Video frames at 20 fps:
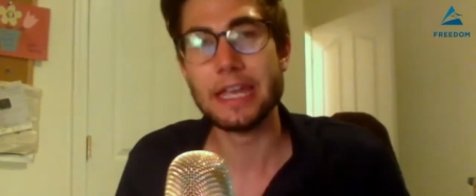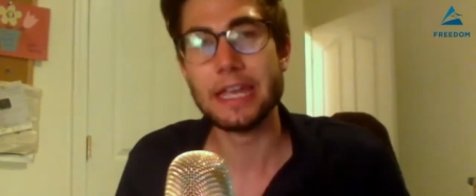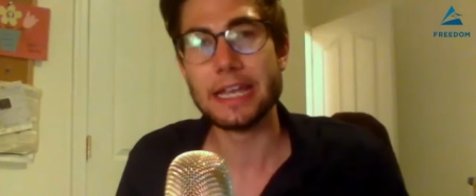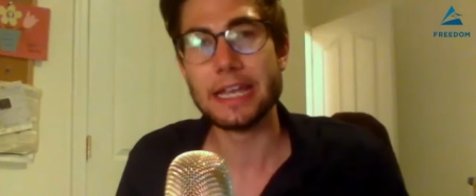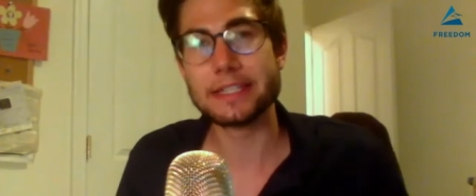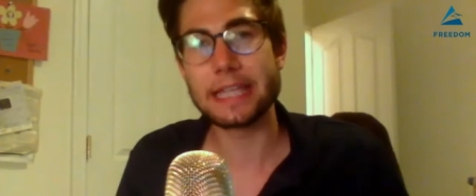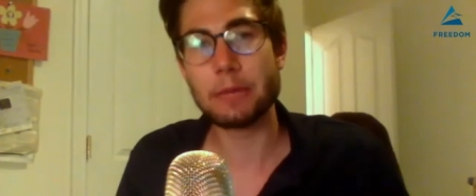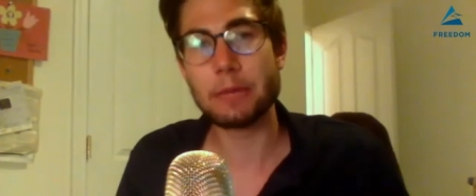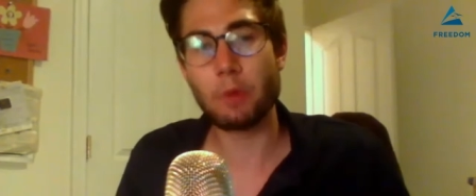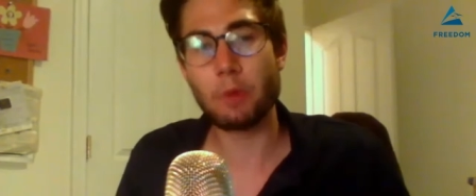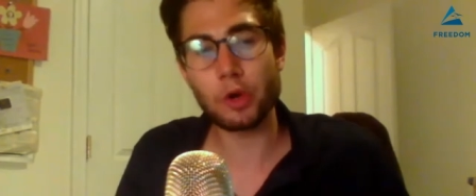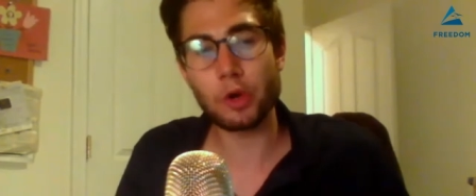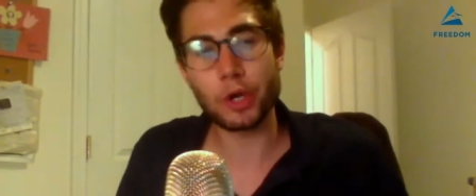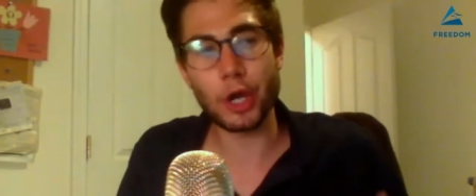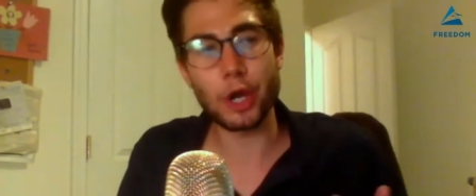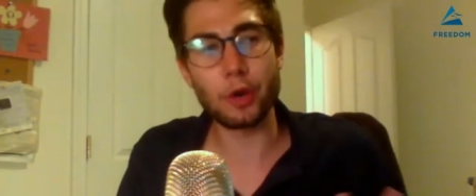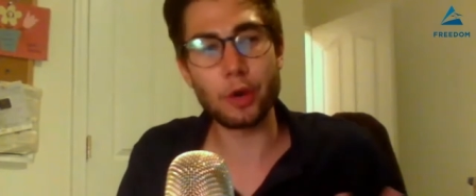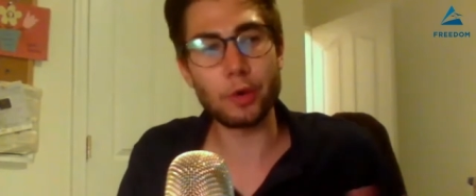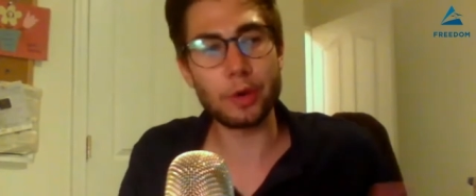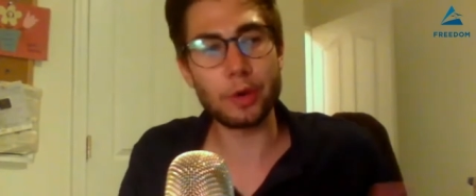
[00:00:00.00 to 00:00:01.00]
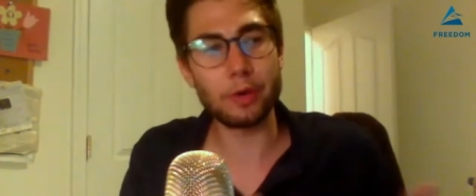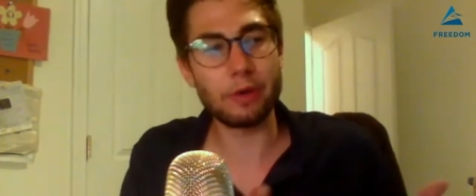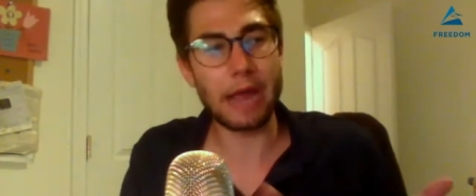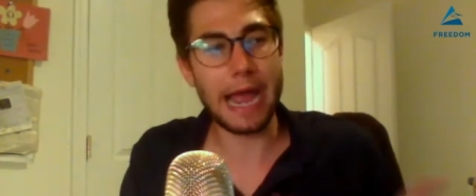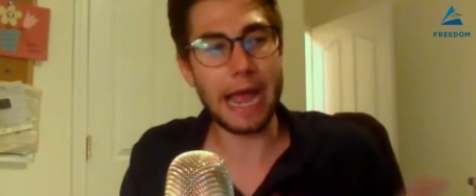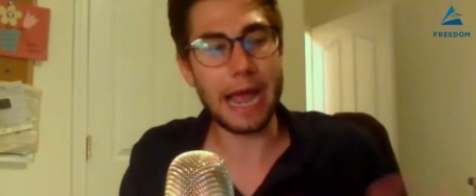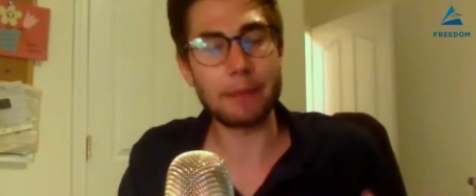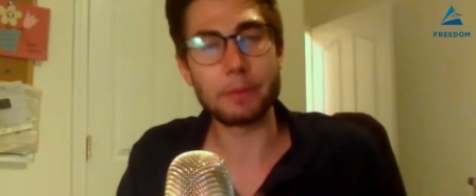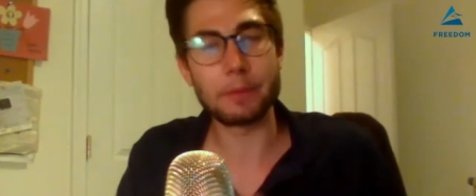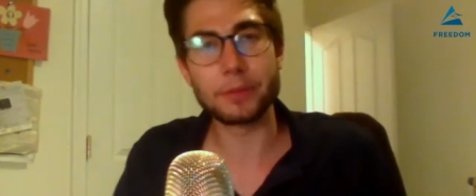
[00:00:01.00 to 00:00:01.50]
is they won't go
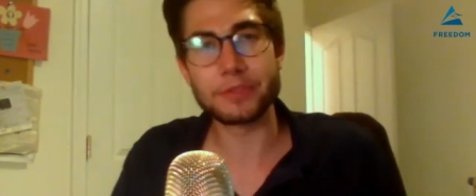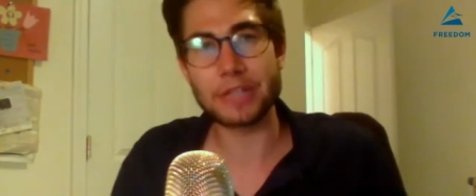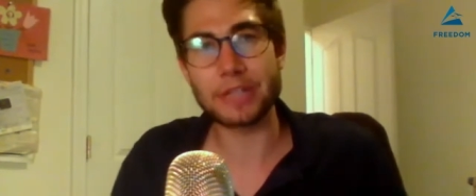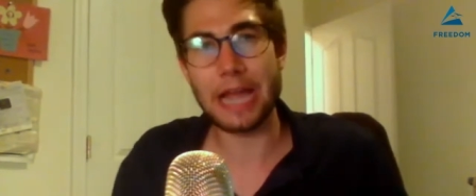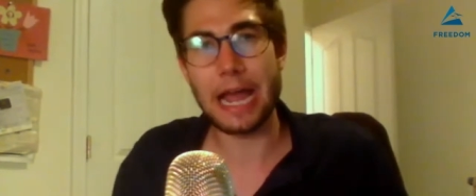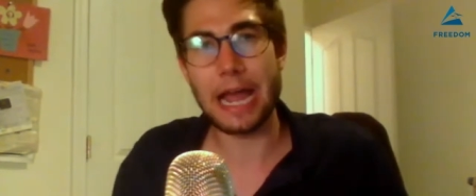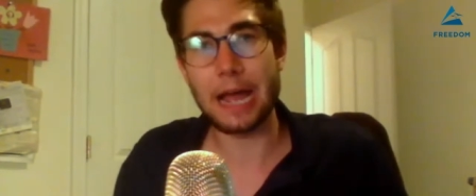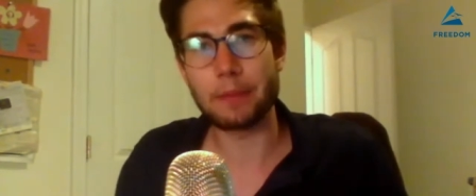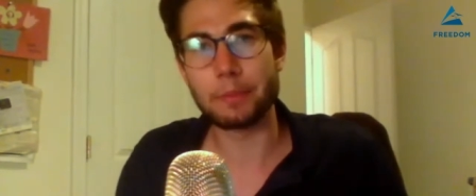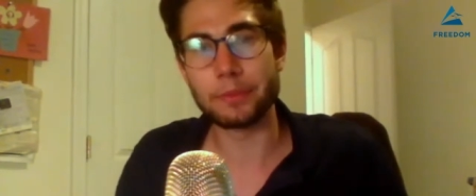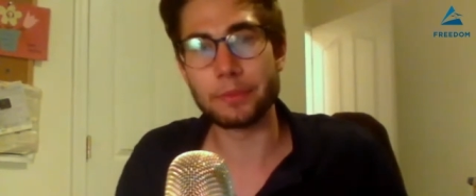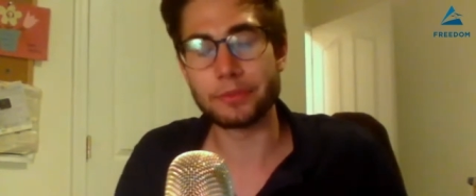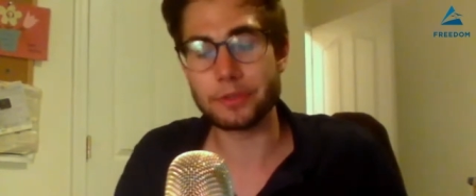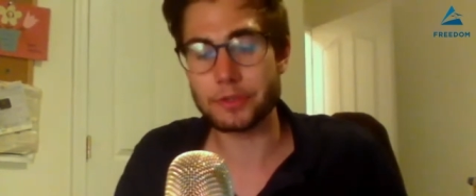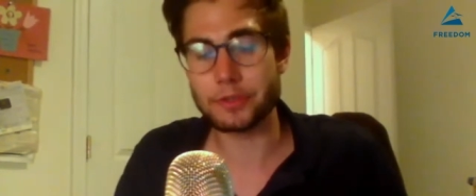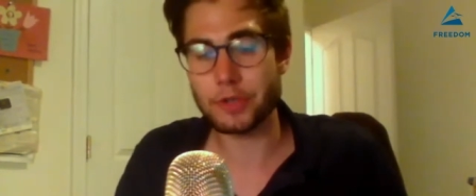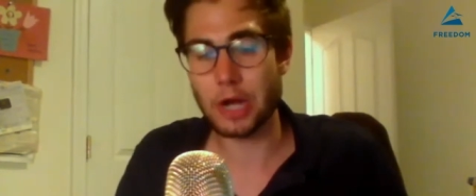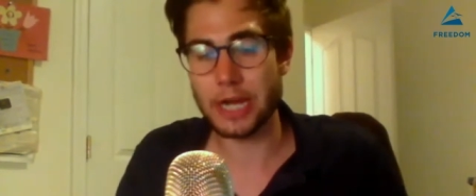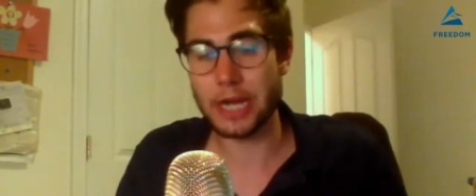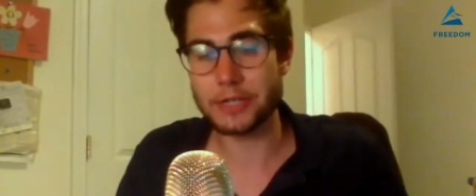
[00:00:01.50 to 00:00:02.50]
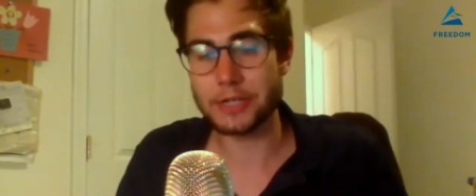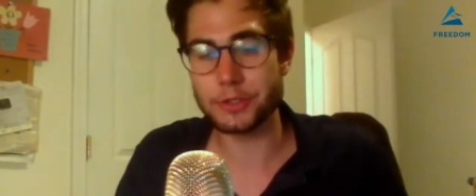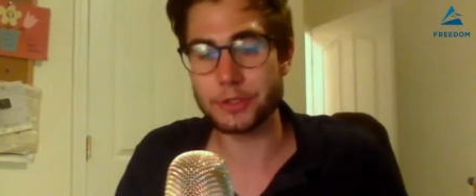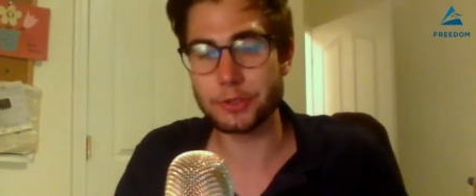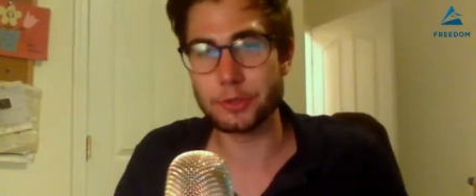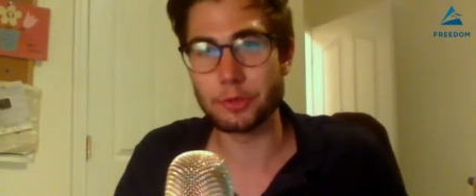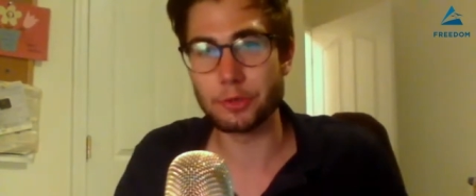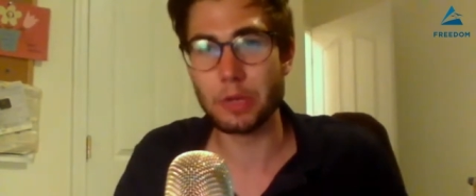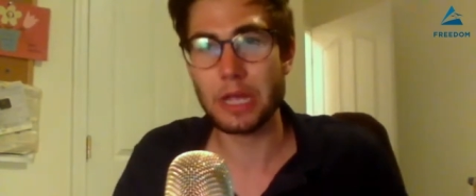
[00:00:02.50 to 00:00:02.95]
apples to apples and try to